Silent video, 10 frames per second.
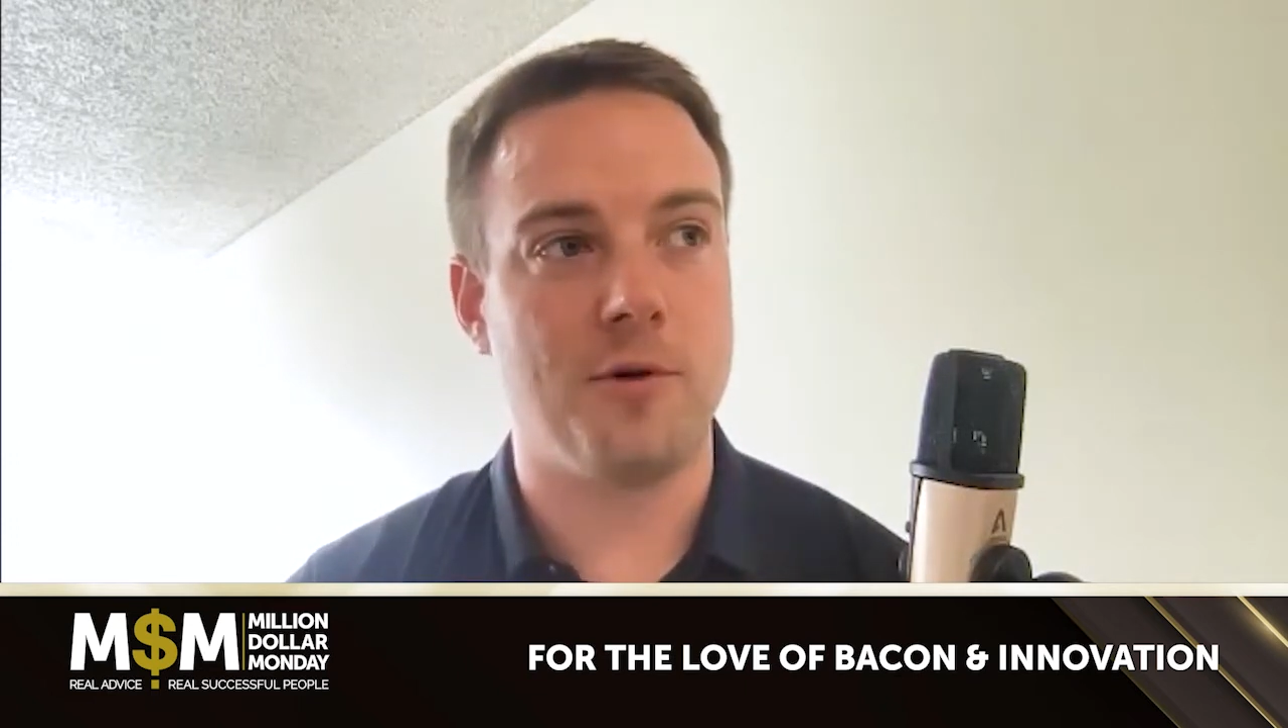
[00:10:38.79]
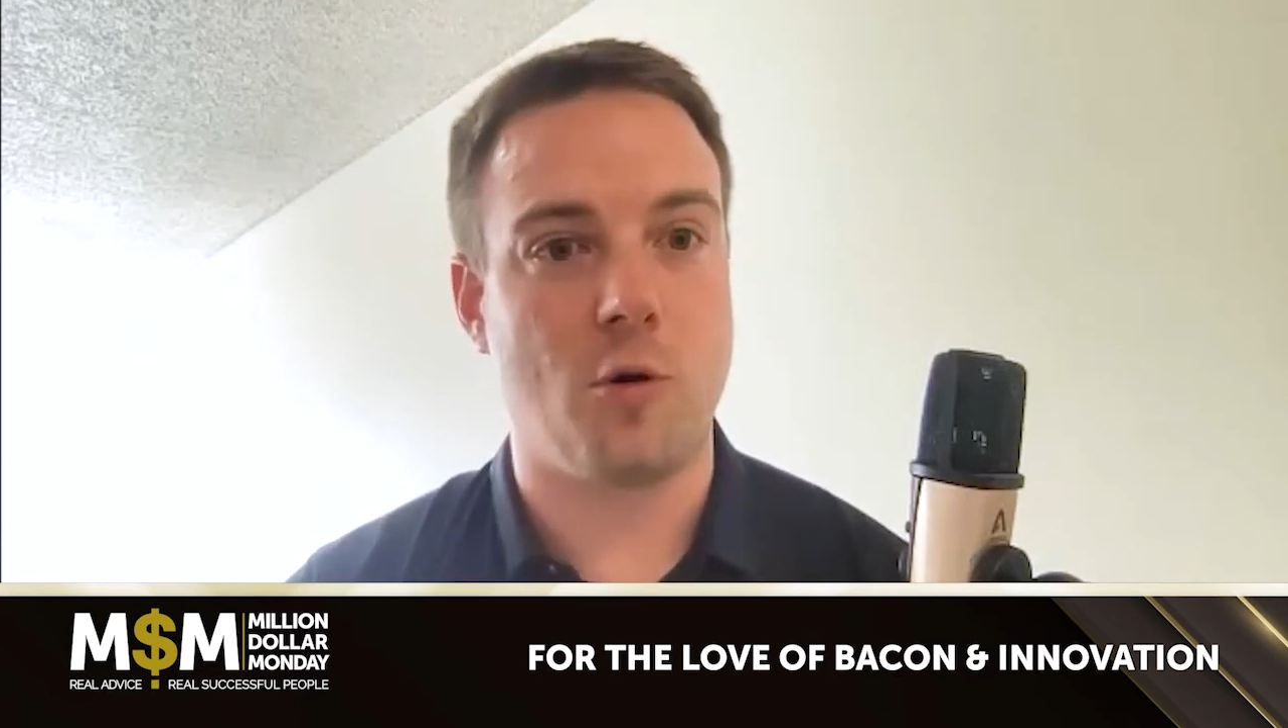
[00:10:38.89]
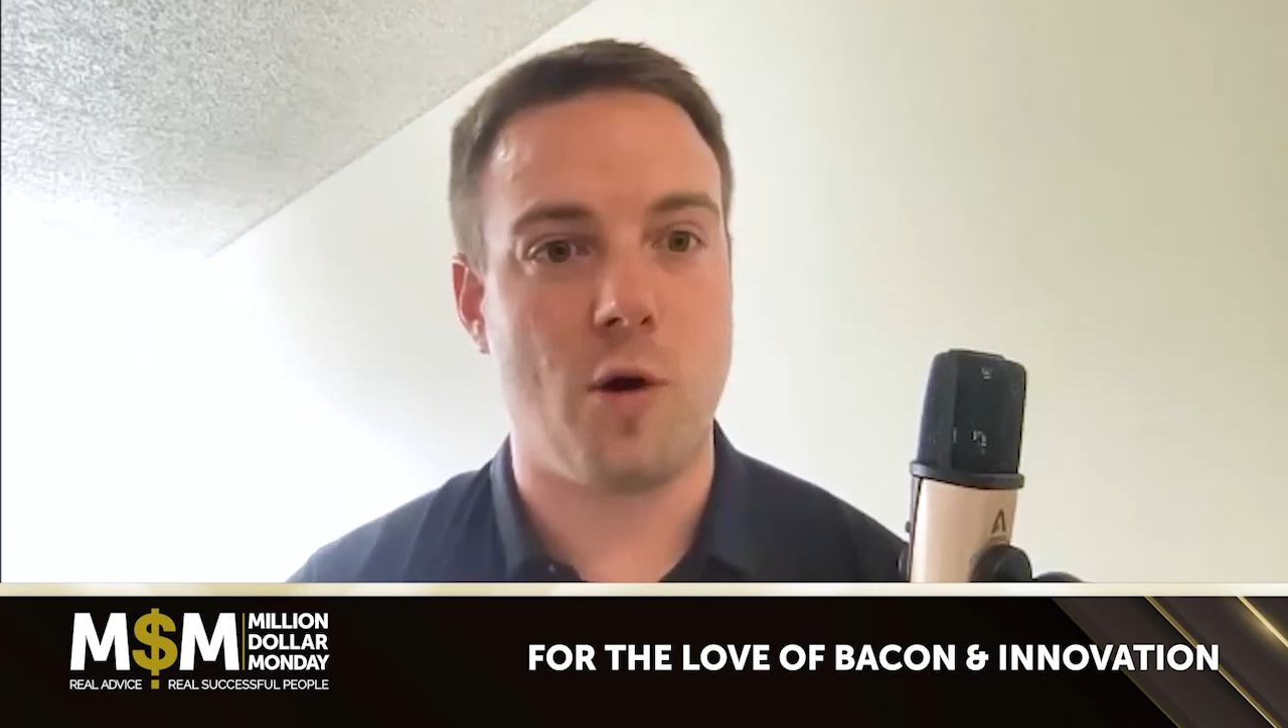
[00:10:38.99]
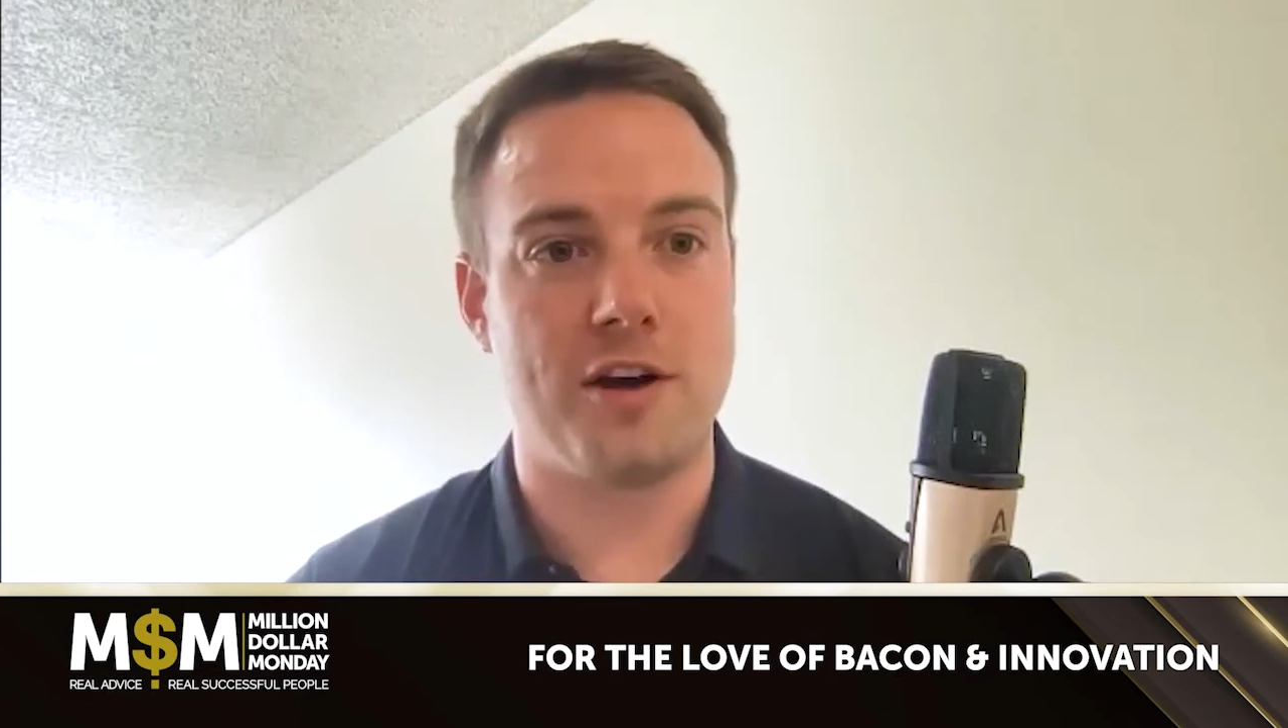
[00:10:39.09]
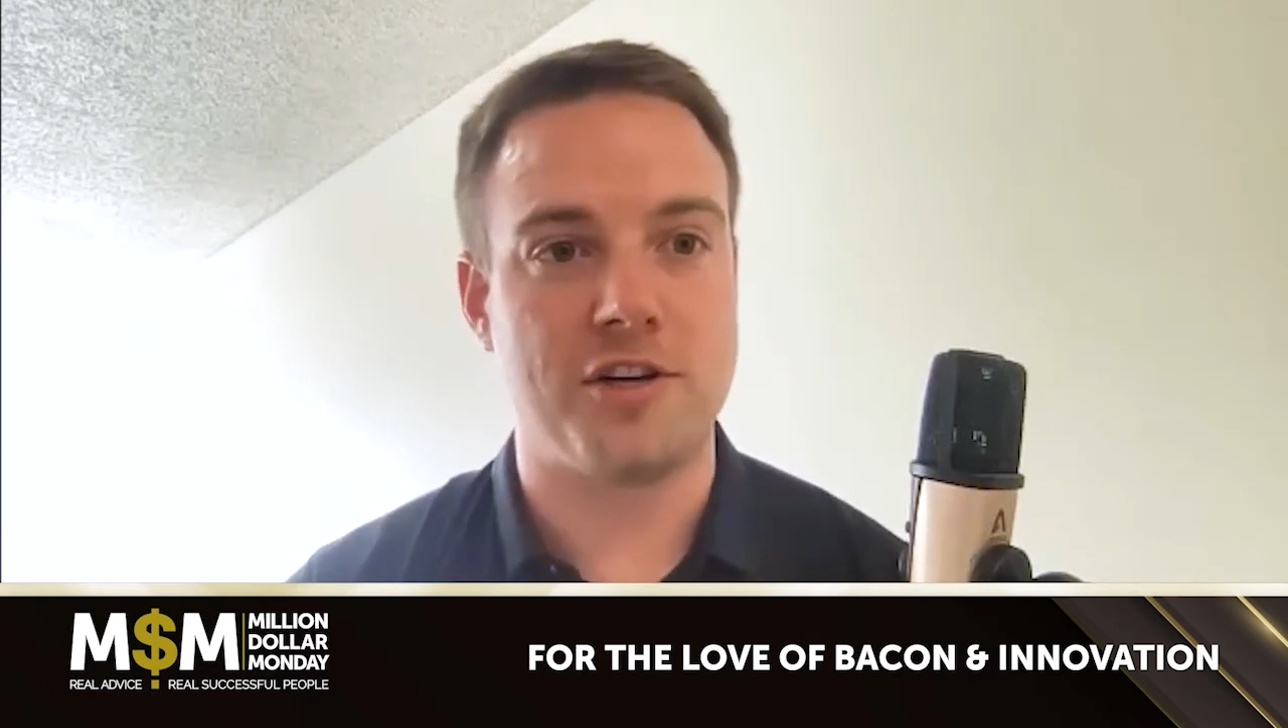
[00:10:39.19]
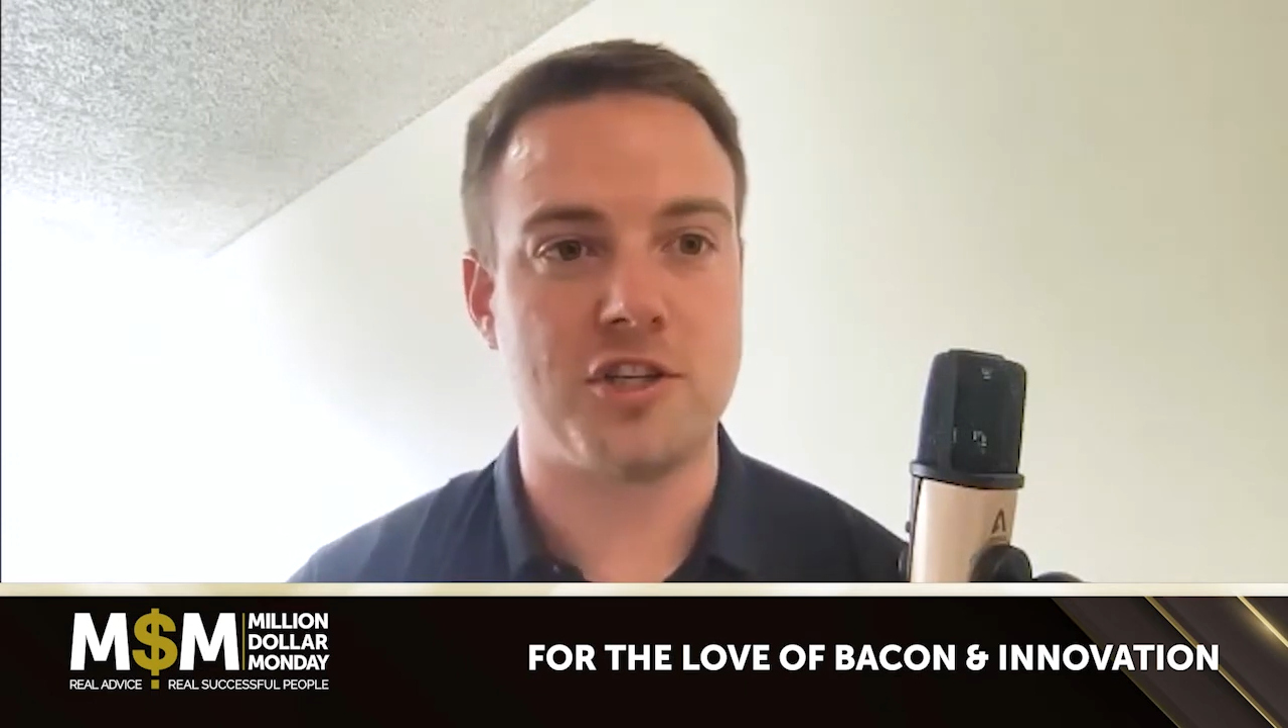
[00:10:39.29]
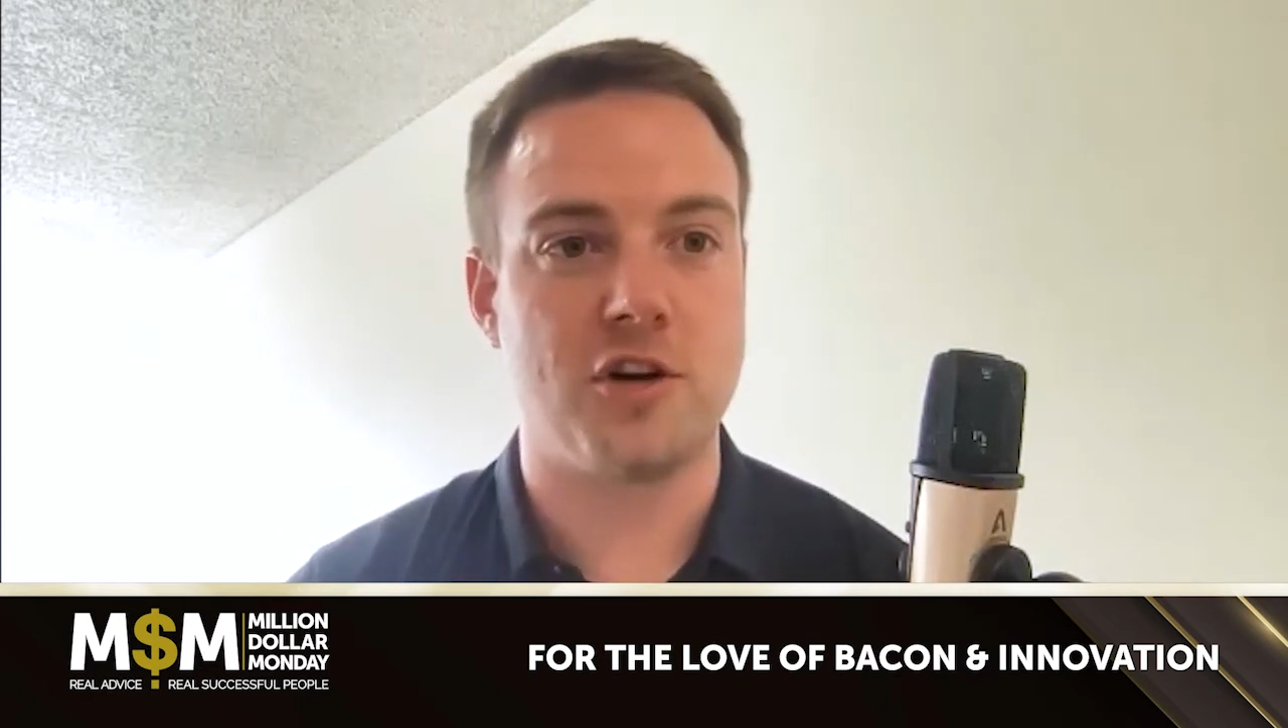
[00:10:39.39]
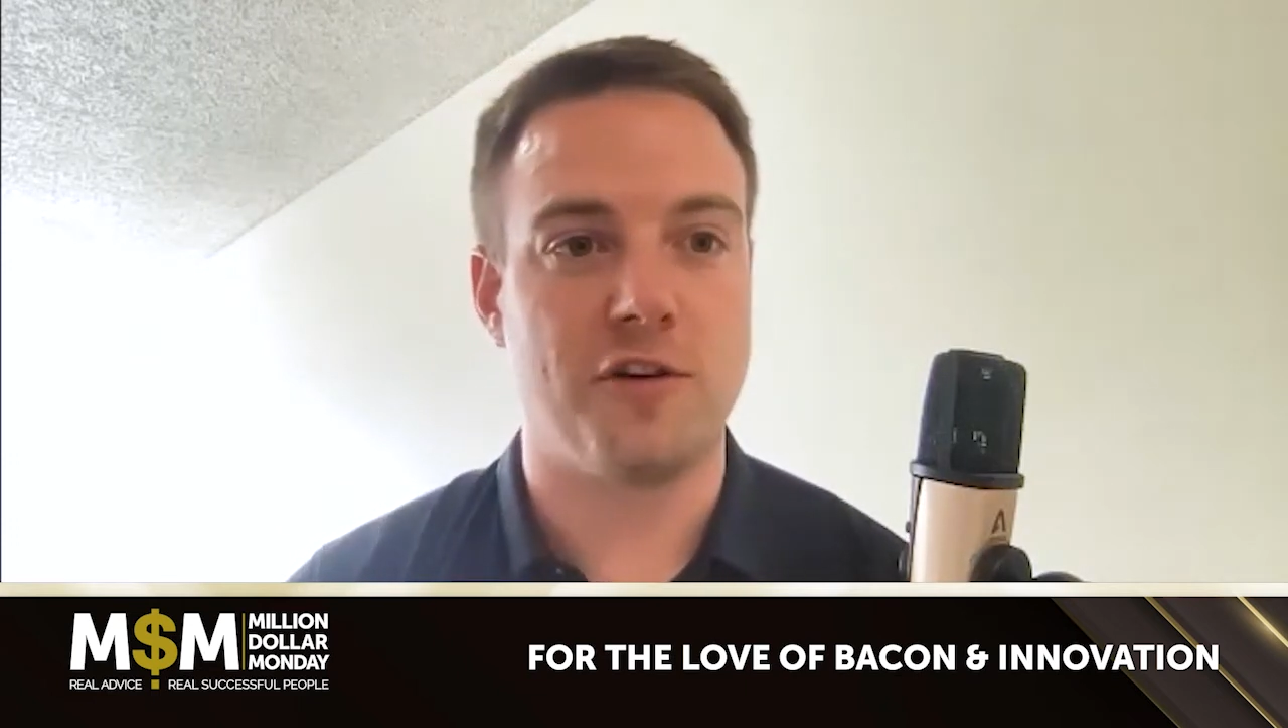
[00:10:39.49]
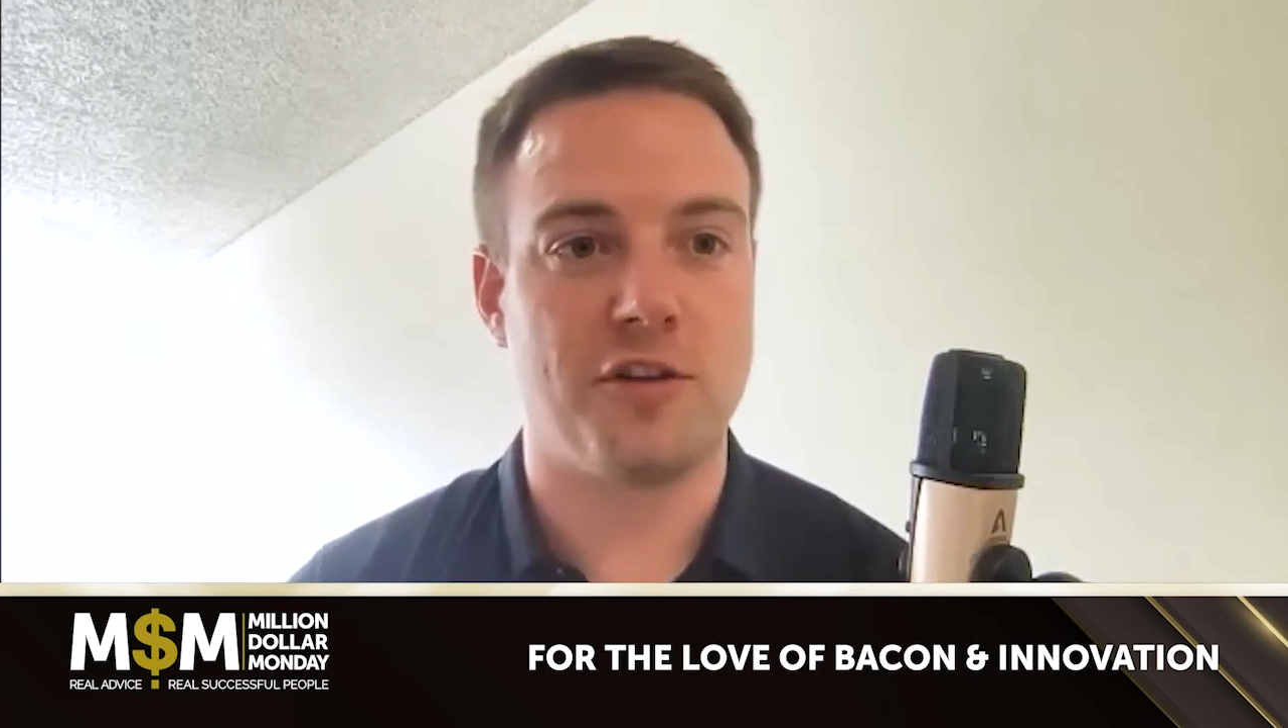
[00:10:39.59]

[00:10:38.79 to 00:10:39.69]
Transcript: acquire just over